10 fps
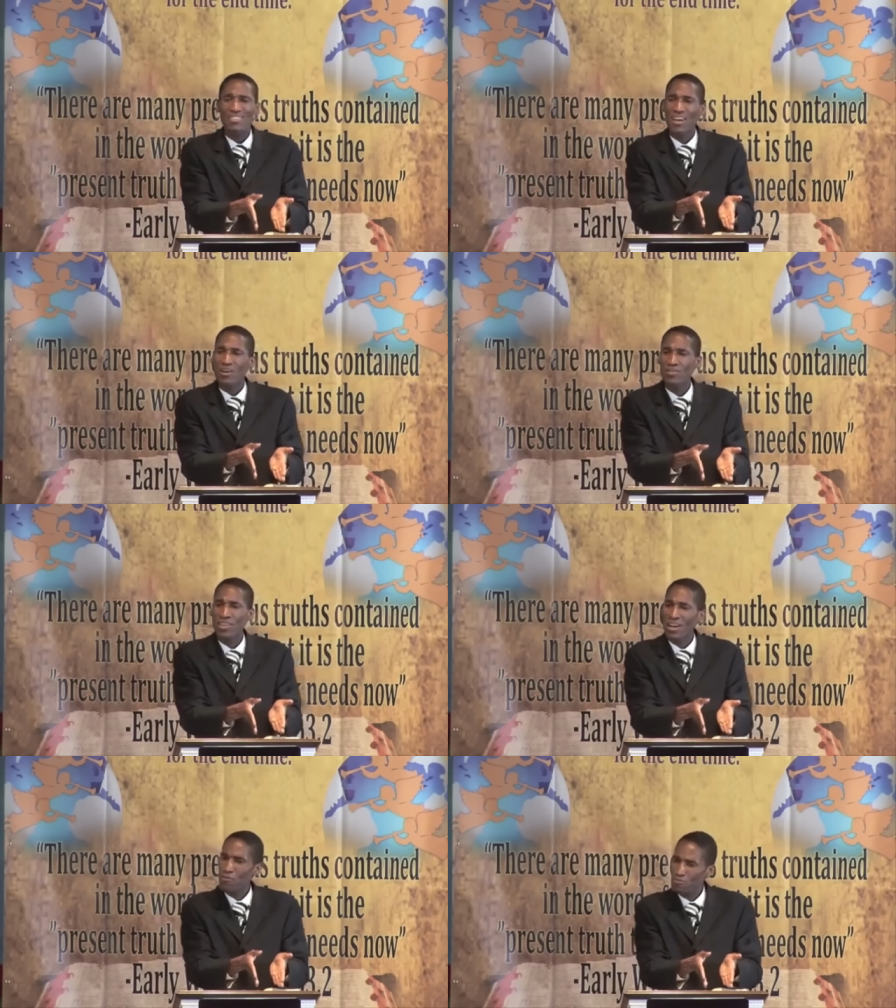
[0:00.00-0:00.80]
the,
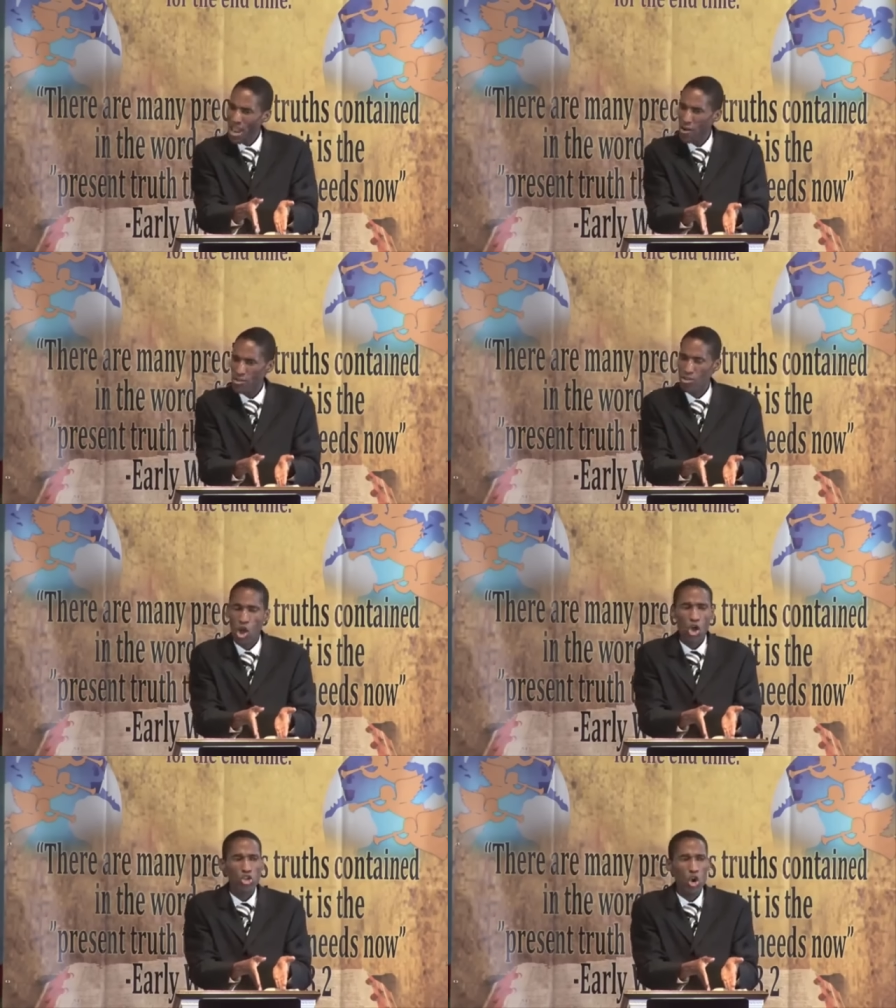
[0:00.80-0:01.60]
the parents
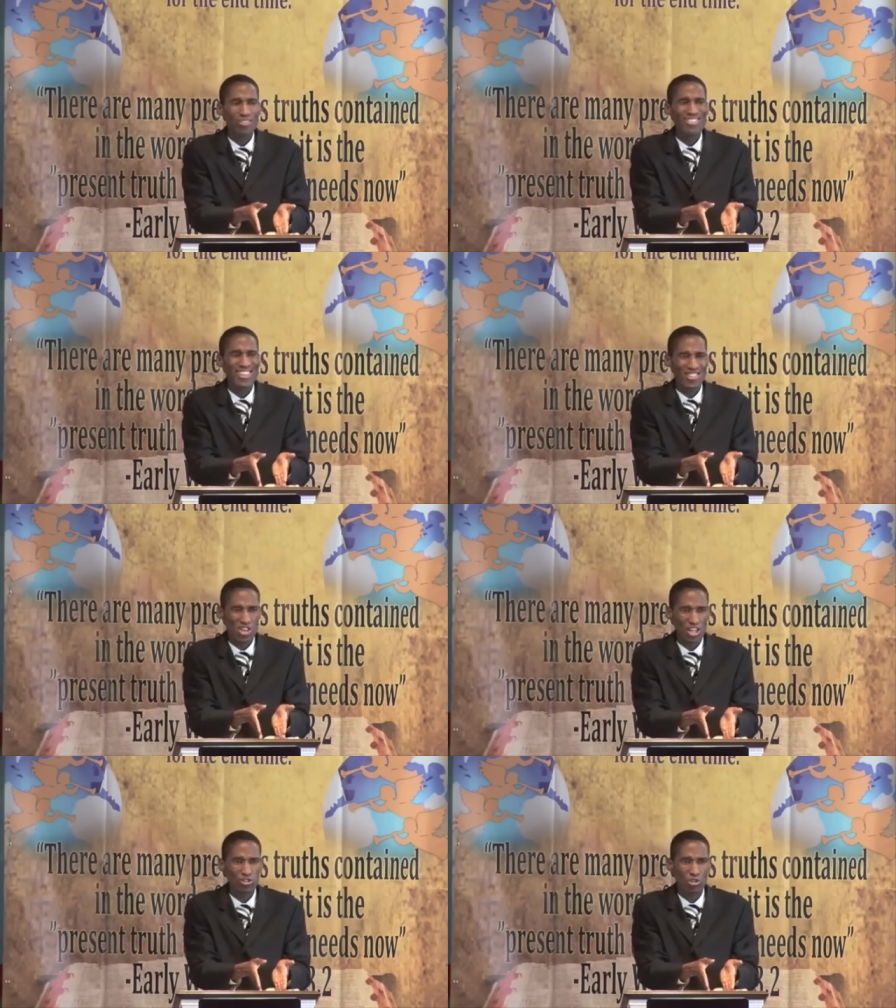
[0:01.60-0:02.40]
taught the
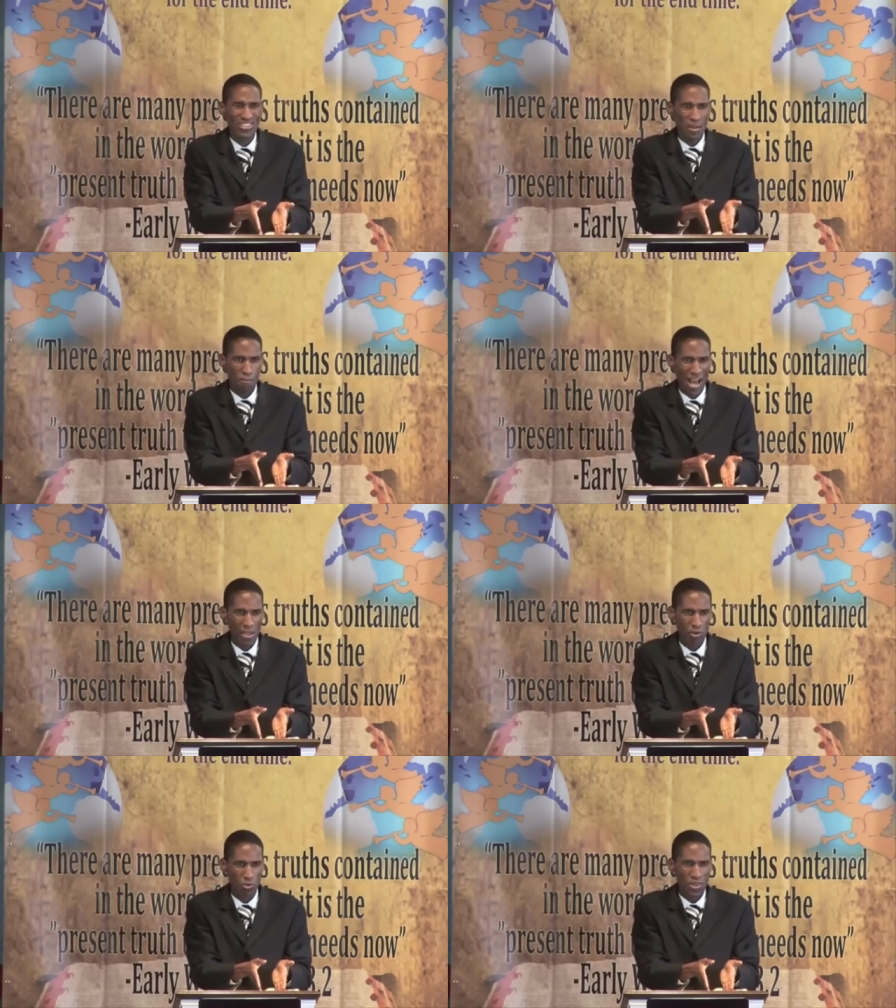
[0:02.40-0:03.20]
children the
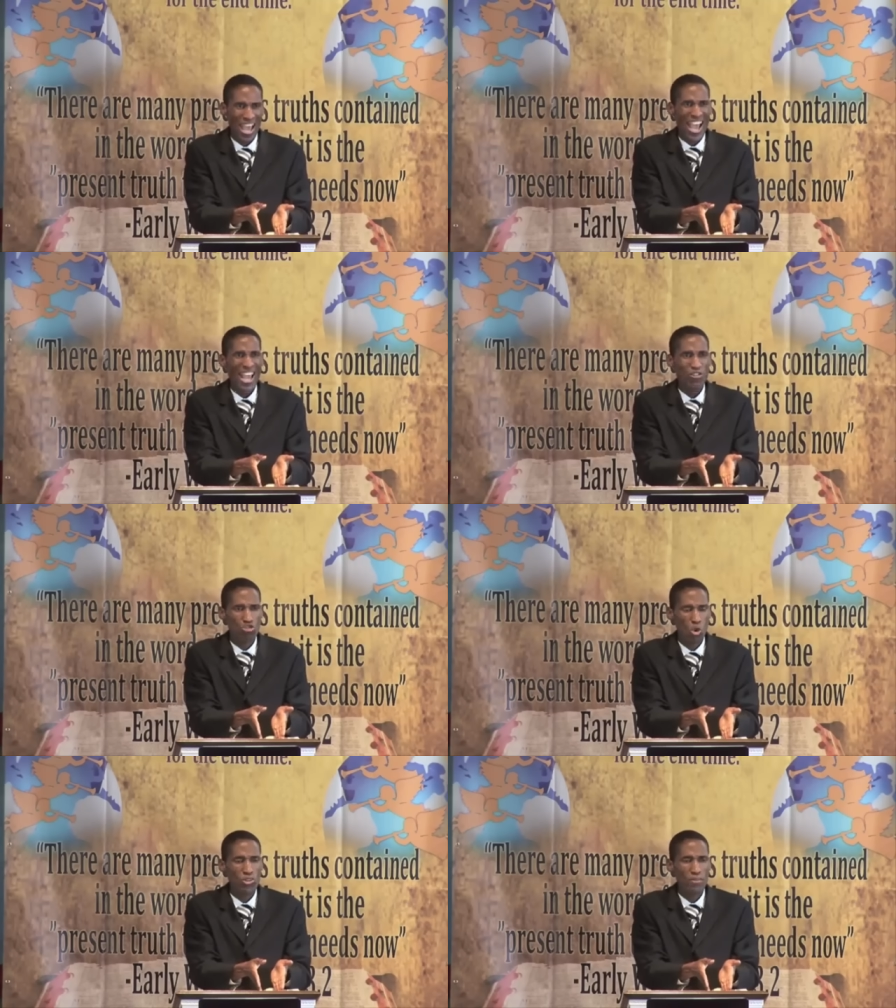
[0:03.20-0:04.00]
Bible and
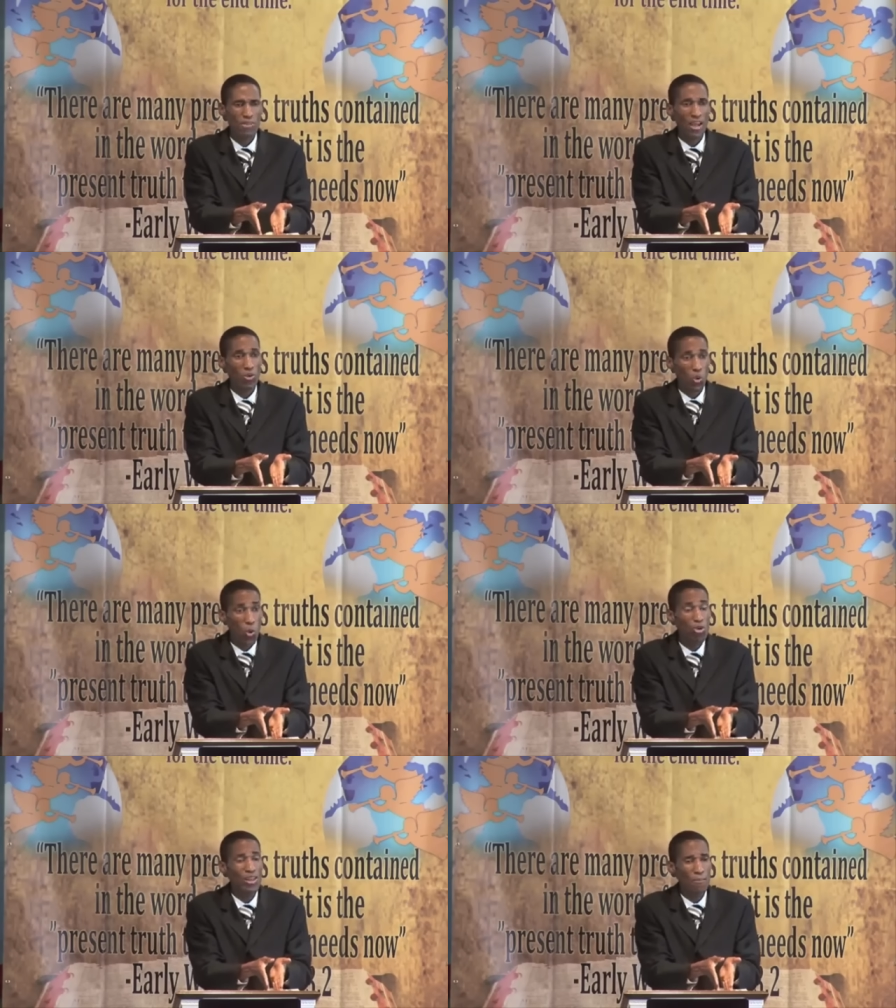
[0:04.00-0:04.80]
showed them that
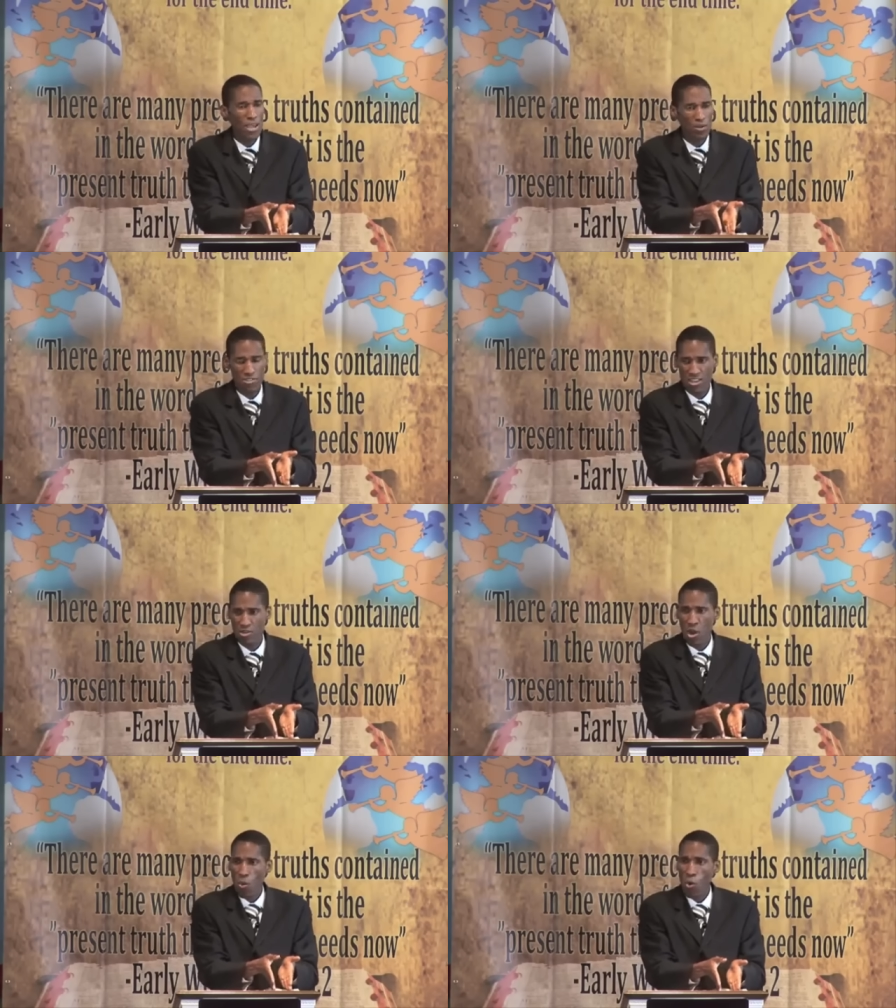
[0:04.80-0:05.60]
who the man of
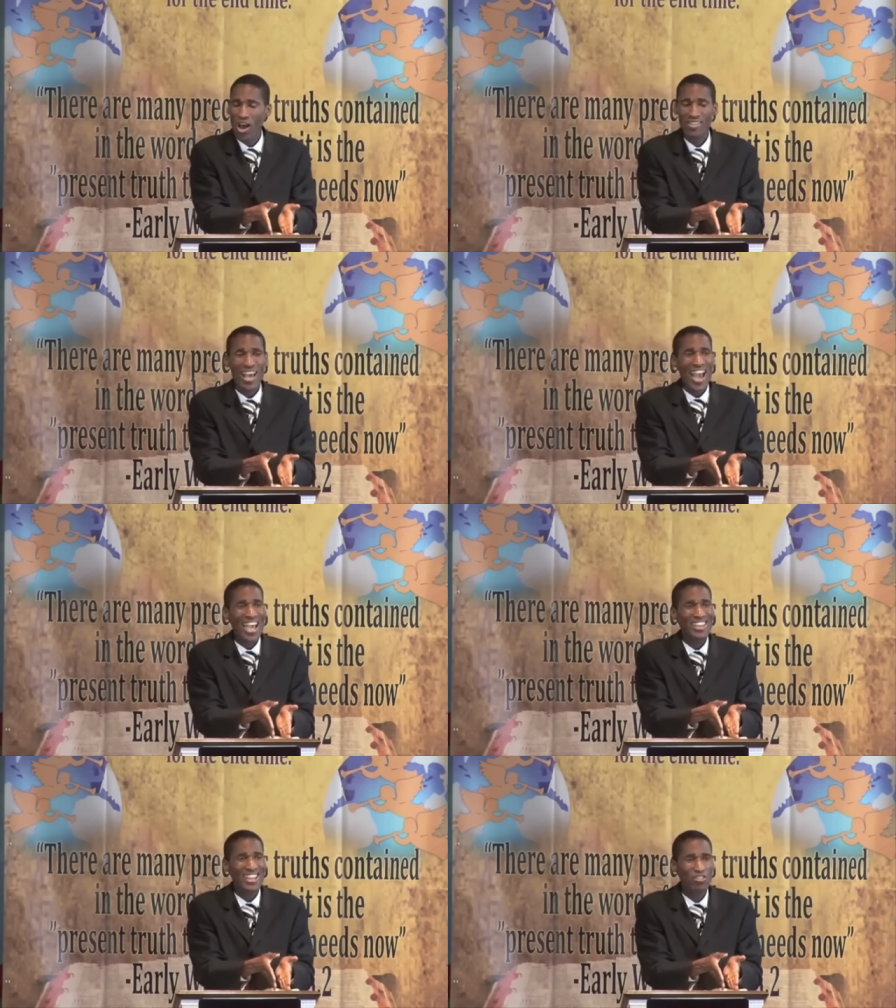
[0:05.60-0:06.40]
sin was.
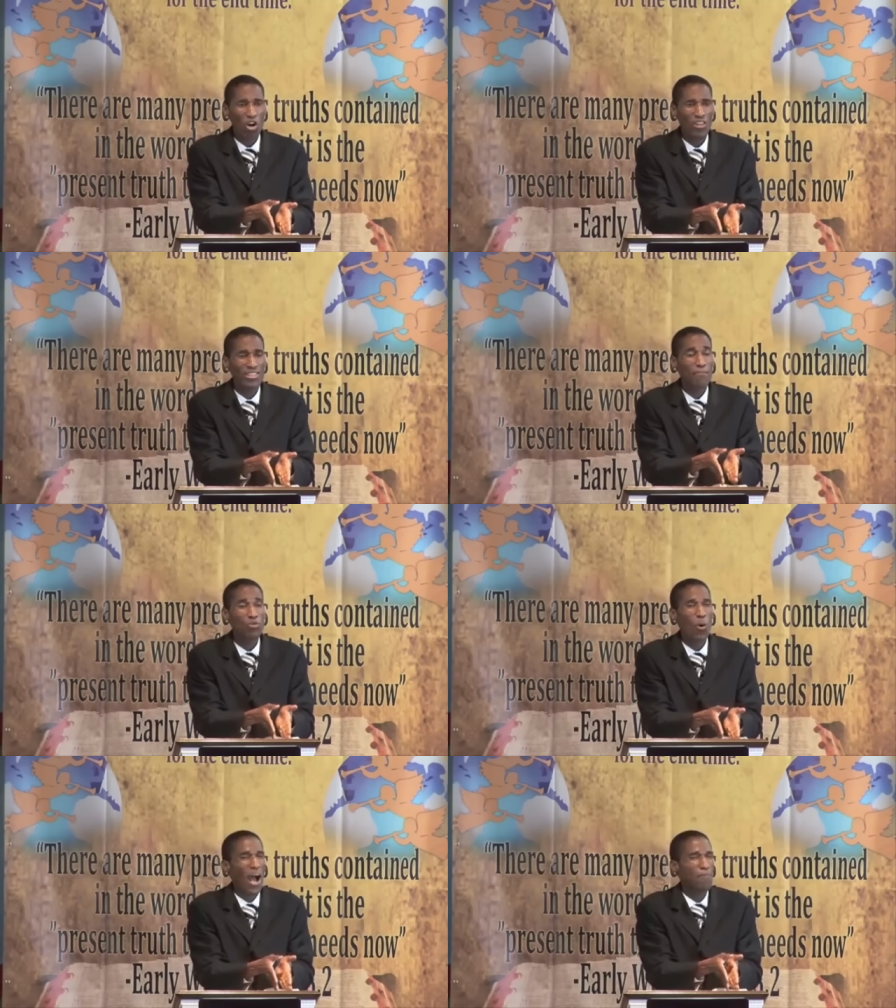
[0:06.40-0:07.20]
And they taught them
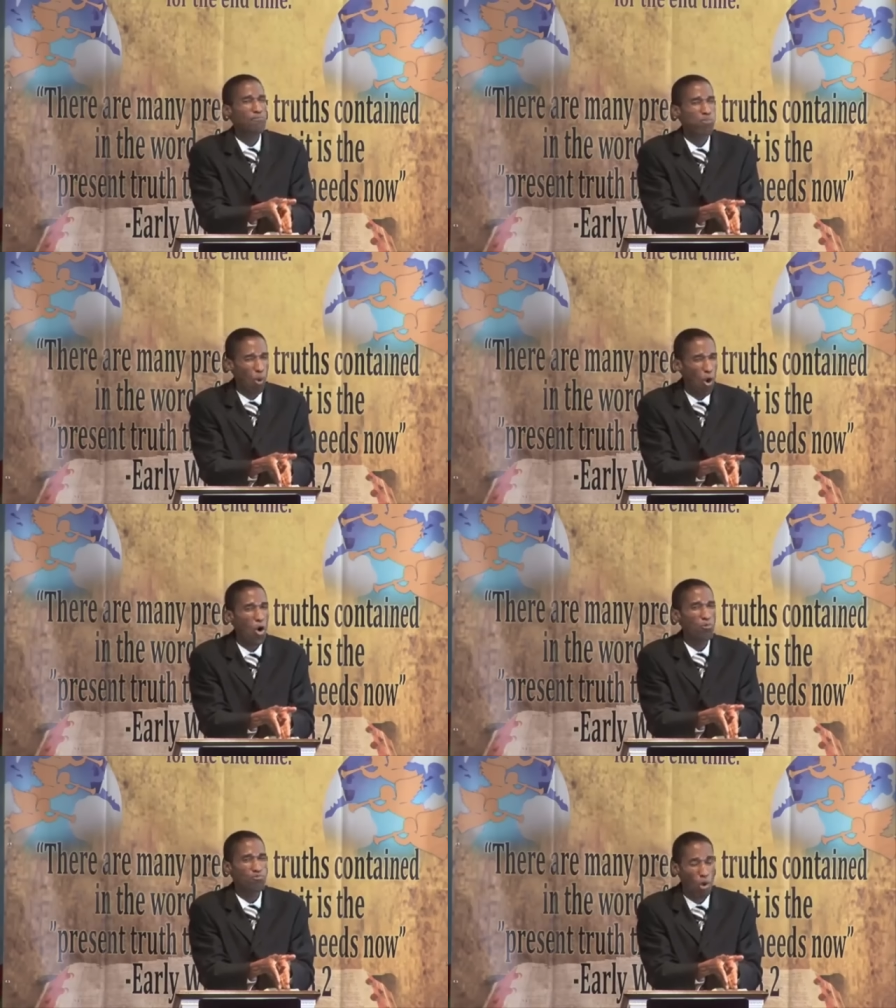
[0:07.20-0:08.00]
to
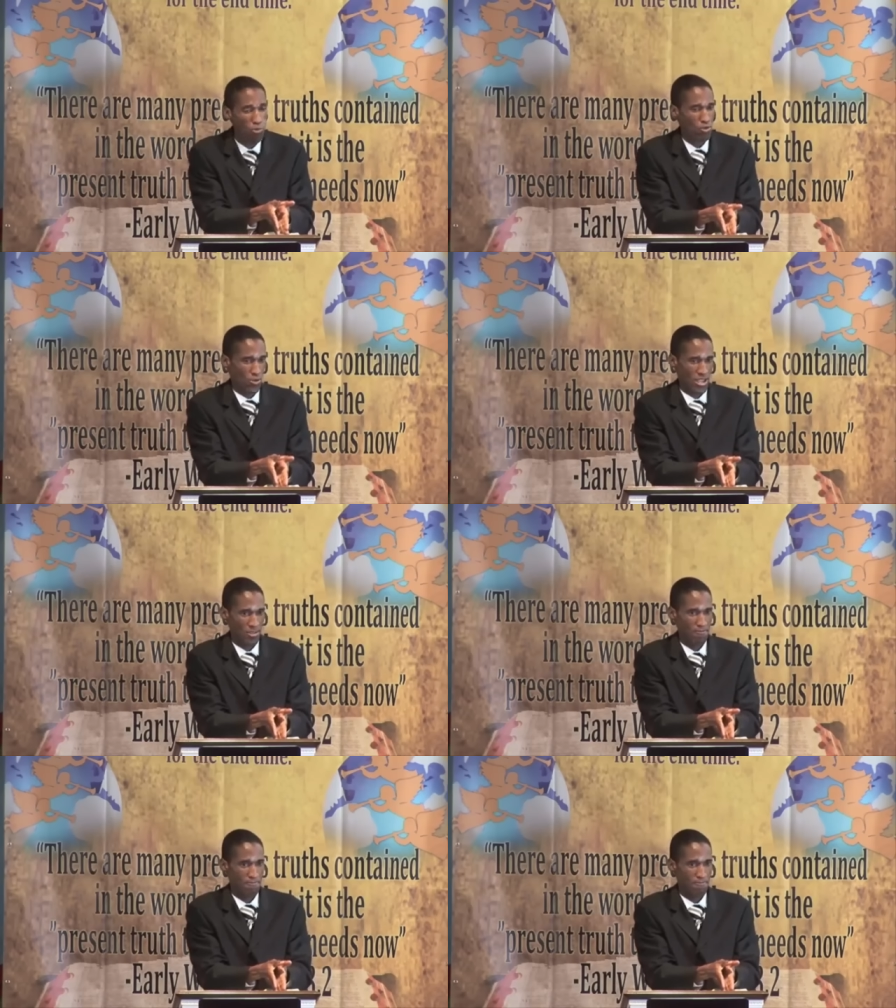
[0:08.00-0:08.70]
abhor popery.